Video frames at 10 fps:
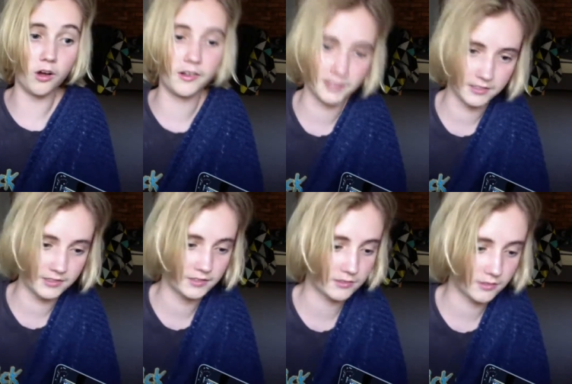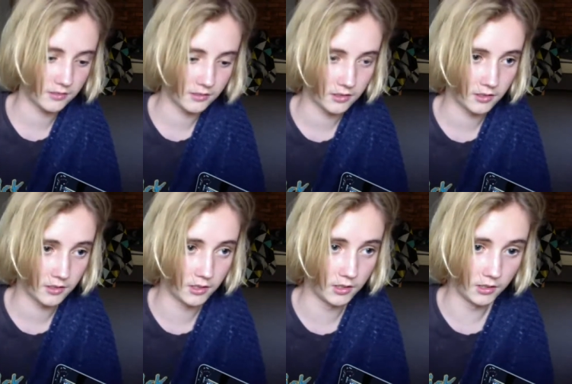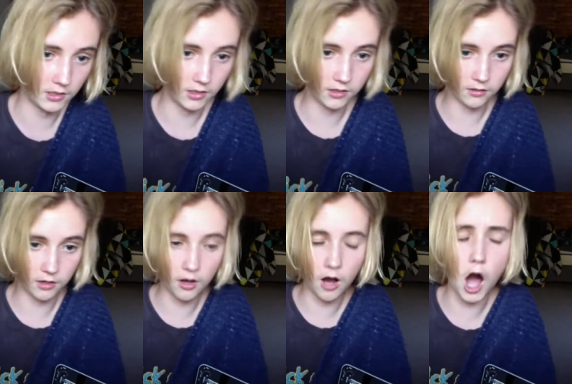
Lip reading: that means 4 people.